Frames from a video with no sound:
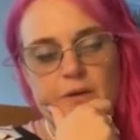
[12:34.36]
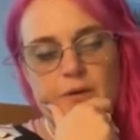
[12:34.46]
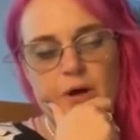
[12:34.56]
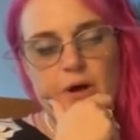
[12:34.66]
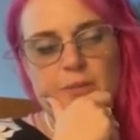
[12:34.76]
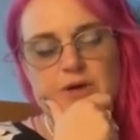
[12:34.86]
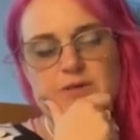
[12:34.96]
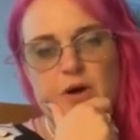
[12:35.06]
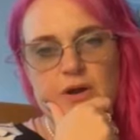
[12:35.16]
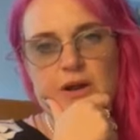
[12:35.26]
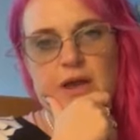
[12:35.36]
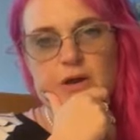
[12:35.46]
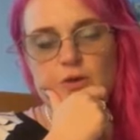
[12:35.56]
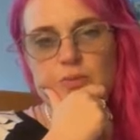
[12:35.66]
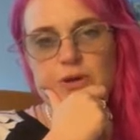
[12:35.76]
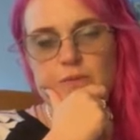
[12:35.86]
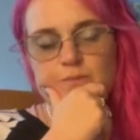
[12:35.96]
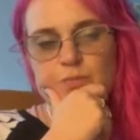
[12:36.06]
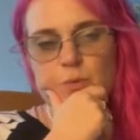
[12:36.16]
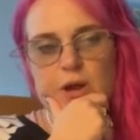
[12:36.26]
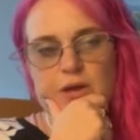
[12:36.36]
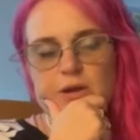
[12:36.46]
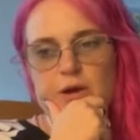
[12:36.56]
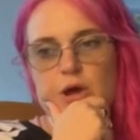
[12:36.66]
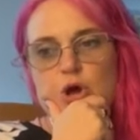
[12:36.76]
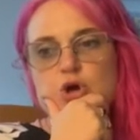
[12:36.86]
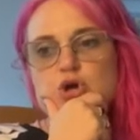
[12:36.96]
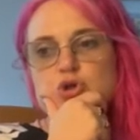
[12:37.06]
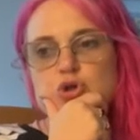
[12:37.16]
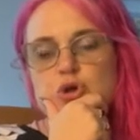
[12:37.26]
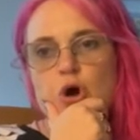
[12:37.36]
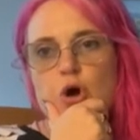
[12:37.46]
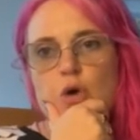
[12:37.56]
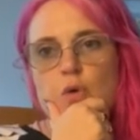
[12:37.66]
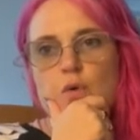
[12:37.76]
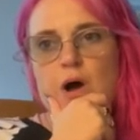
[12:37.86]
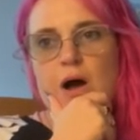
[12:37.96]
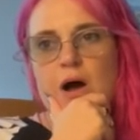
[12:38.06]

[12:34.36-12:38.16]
comment on an A or B, right? So,